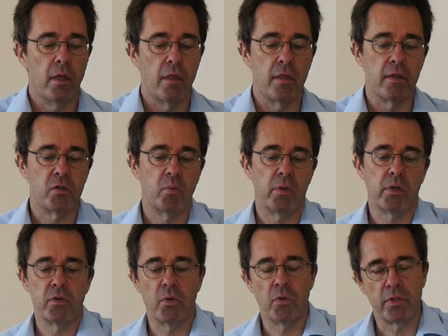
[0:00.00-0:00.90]
This one
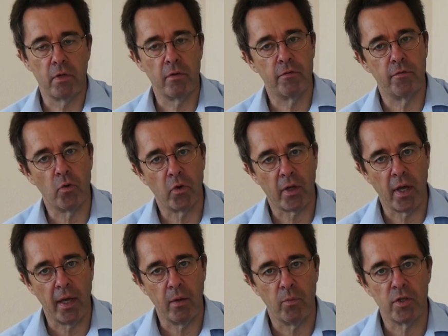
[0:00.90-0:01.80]
is also
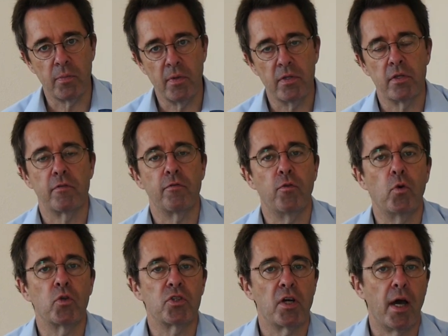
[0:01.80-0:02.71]
4K, which means it's
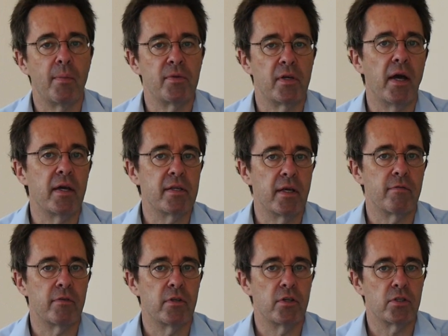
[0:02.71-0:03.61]
4 times high
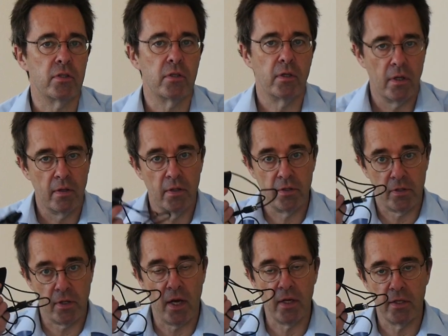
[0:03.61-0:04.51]
definition. This is
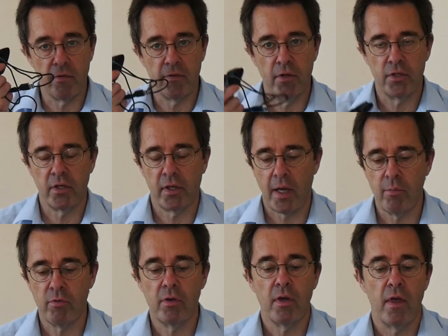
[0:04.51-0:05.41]
a high definition
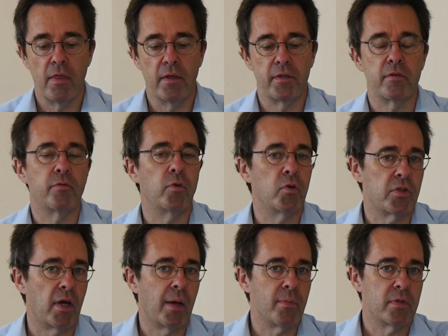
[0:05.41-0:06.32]
camera. This is 4
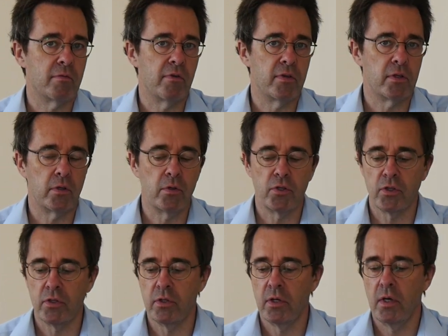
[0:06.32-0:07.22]
times the
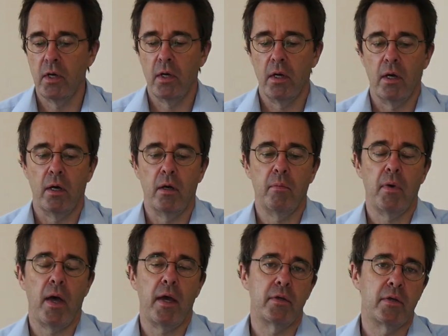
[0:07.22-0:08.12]
resolution,
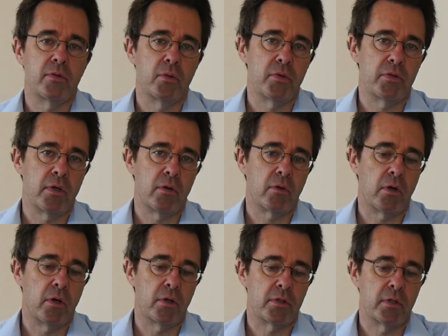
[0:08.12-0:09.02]
and it's also
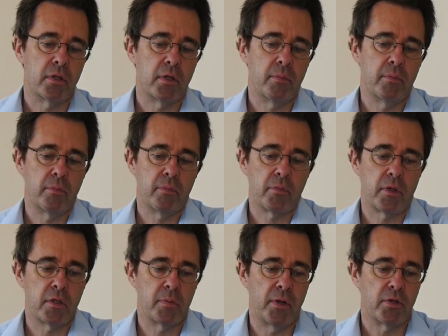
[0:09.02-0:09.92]
got
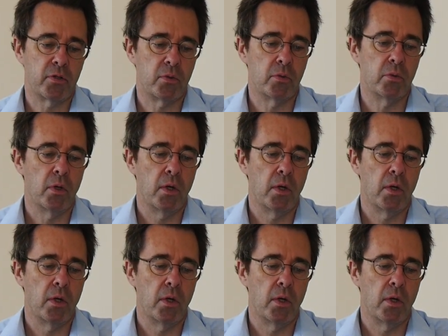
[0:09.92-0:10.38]
special